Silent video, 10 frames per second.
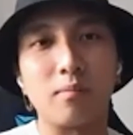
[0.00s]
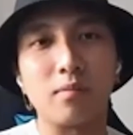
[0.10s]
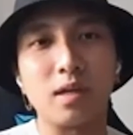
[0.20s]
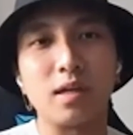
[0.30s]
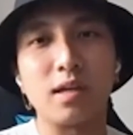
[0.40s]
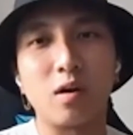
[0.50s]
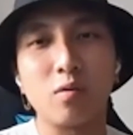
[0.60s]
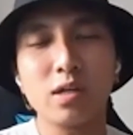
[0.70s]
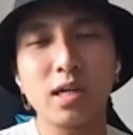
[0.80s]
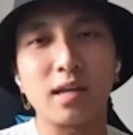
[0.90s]
it
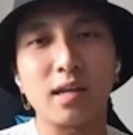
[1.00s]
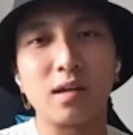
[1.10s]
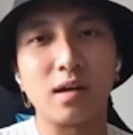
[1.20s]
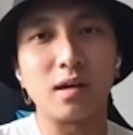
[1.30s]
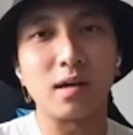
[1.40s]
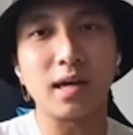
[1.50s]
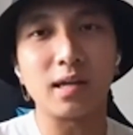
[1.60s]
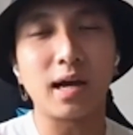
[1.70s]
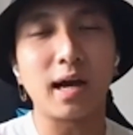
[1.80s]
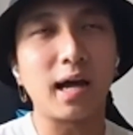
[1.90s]
only at
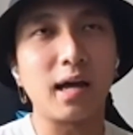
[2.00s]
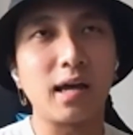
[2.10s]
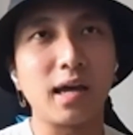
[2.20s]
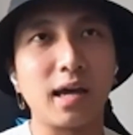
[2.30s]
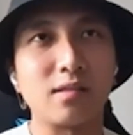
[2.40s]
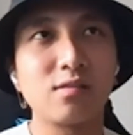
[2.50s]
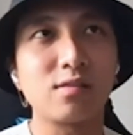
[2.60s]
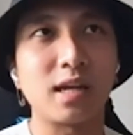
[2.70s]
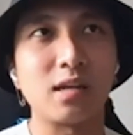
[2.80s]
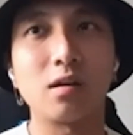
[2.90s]
this
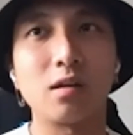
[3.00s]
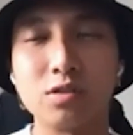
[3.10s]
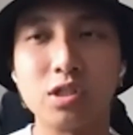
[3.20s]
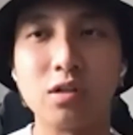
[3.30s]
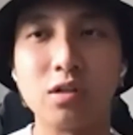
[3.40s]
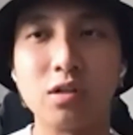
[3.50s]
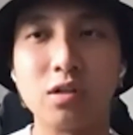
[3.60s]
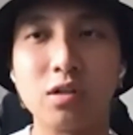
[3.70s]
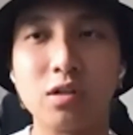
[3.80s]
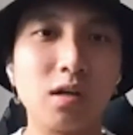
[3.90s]
analogy of
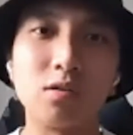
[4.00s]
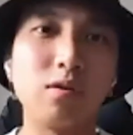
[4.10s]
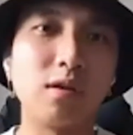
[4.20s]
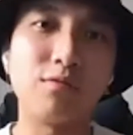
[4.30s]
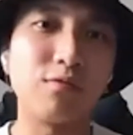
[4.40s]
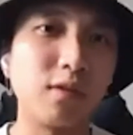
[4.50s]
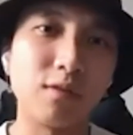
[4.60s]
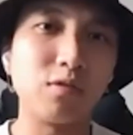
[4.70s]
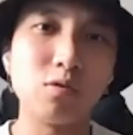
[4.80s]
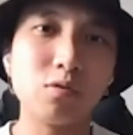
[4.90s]
like, you know,
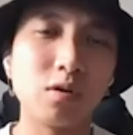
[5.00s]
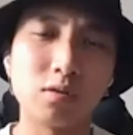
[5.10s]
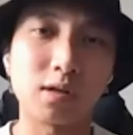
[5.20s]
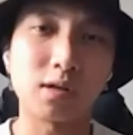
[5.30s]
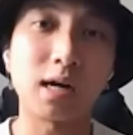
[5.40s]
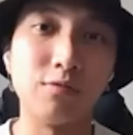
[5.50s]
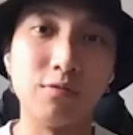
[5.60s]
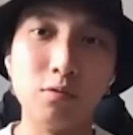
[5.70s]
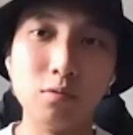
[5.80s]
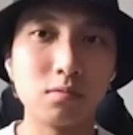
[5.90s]
if you're going to cut a
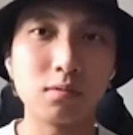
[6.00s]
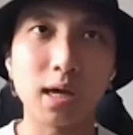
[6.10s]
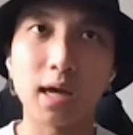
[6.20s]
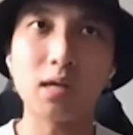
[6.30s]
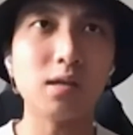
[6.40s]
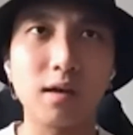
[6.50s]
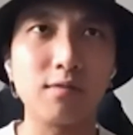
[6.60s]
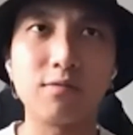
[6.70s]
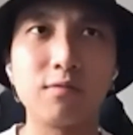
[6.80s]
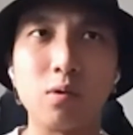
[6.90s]
fruit, any
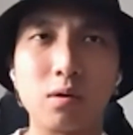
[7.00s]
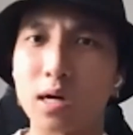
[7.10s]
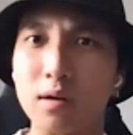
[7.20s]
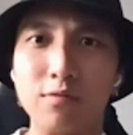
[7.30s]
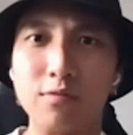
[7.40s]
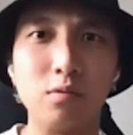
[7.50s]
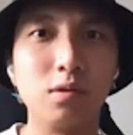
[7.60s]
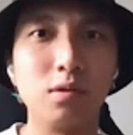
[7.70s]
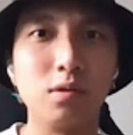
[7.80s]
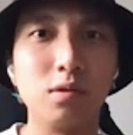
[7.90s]
knife will cut a fruit.
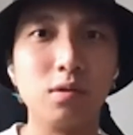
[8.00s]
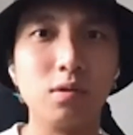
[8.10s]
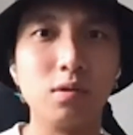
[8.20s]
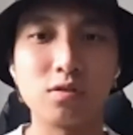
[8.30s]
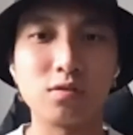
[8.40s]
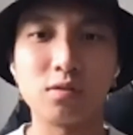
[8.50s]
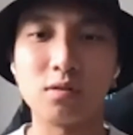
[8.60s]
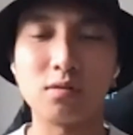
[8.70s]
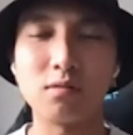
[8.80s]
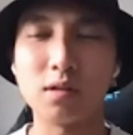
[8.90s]
It's
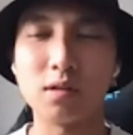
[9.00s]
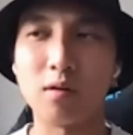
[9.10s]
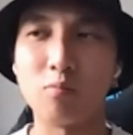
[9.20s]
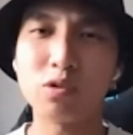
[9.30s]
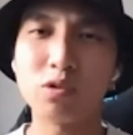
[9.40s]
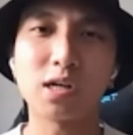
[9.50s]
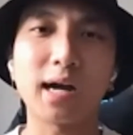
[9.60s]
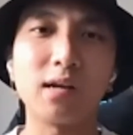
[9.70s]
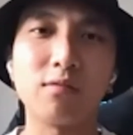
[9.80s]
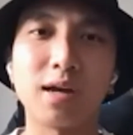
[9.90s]
just which
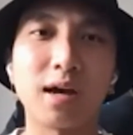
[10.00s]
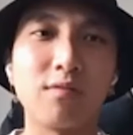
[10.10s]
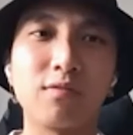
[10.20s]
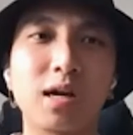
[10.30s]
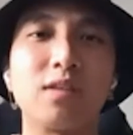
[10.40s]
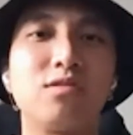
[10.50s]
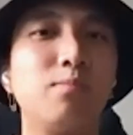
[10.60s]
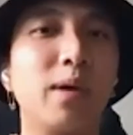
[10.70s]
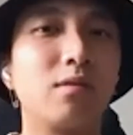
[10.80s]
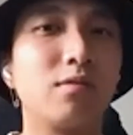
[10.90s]
kind of knife cuts
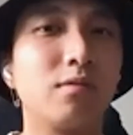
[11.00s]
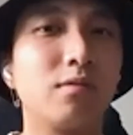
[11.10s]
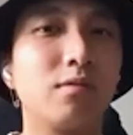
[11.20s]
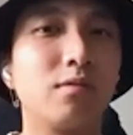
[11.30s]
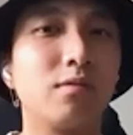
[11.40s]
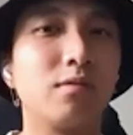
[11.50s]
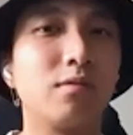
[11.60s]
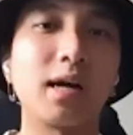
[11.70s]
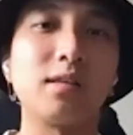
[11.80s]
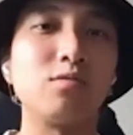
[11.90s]
better
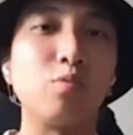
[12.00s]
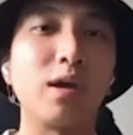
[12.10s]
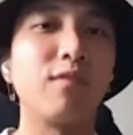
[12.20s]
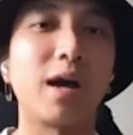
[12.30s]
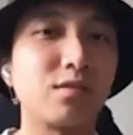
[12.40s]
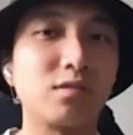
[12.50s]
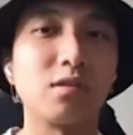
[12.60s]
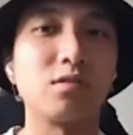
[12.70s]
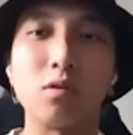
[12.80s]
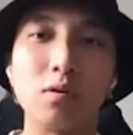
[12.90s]
and cuts way faster.
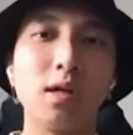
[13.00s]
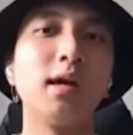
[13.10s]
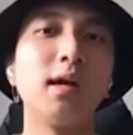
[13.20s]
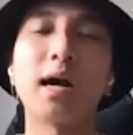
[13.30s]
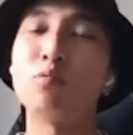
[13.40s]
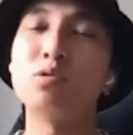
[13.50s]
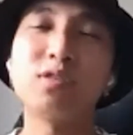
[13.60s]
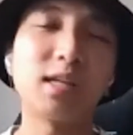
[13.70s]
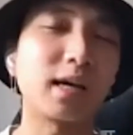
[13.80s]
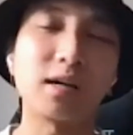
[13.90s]
So I would
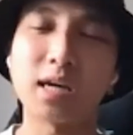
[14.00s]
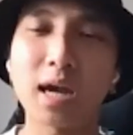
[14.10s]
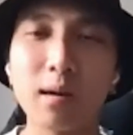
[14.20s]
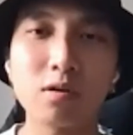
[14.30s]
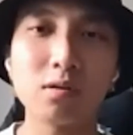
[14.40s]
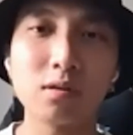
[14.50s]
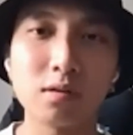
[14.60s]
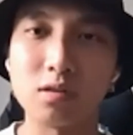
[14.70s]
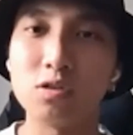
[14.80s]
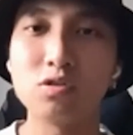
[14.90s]
say like
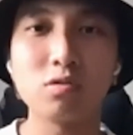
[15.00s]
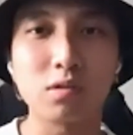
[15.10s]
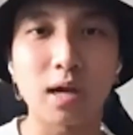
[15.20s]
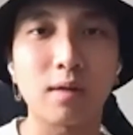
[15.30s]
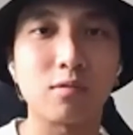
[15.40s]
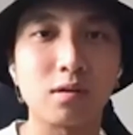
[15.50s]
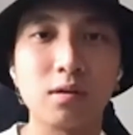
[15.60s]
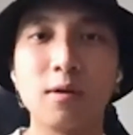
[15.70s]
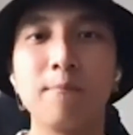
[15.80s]
a digital camera